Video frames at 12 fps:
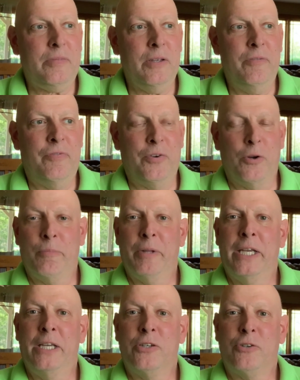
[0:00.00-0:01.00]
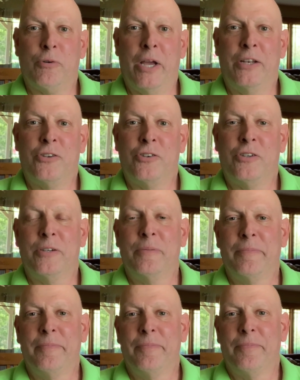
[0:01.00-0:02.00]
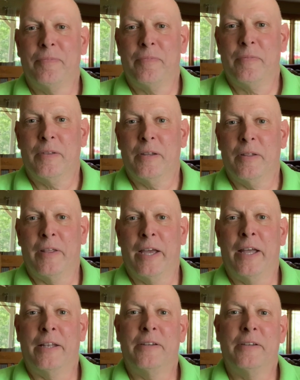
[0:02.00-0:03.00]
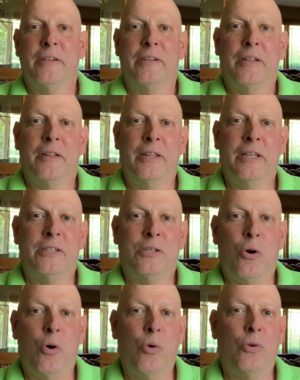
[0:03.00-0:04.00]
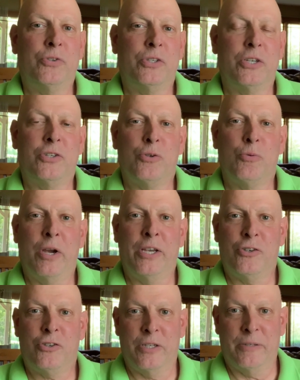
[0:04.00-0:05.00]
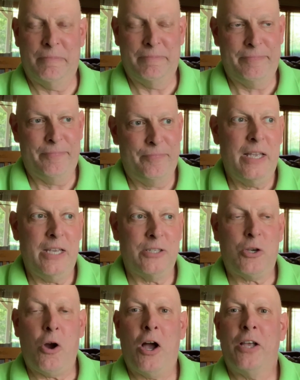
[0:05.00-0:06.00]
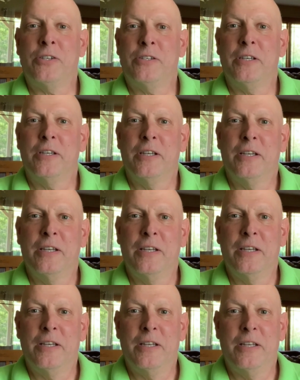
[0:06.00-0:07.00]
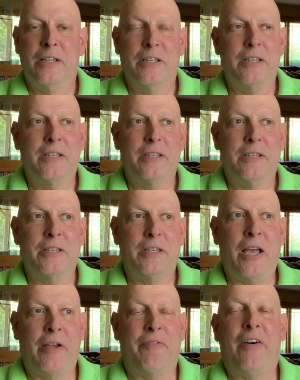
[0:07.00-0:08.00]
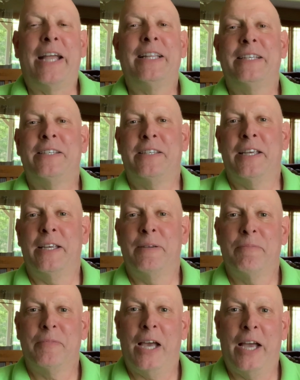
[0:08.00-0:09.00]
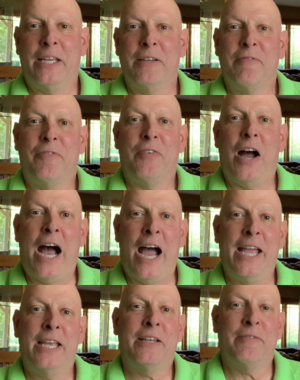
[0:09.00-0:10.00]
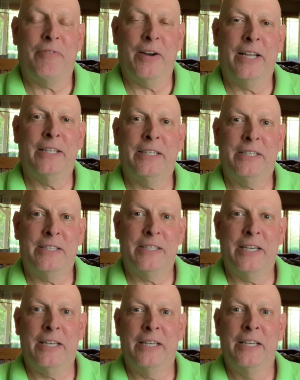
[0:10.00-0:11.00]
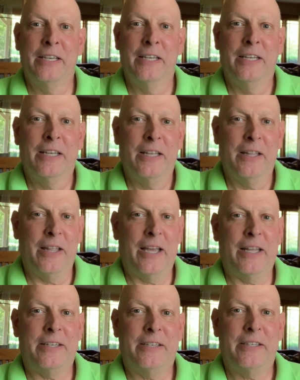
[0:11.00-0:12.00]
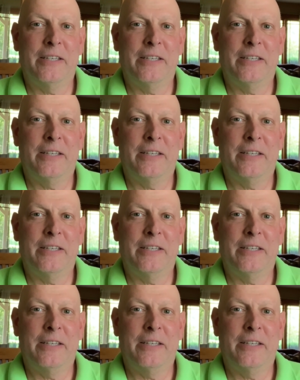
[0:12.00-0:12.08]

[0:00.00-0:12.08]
firmly entrenched that this whole situation is caused. I finally see. I can finally see that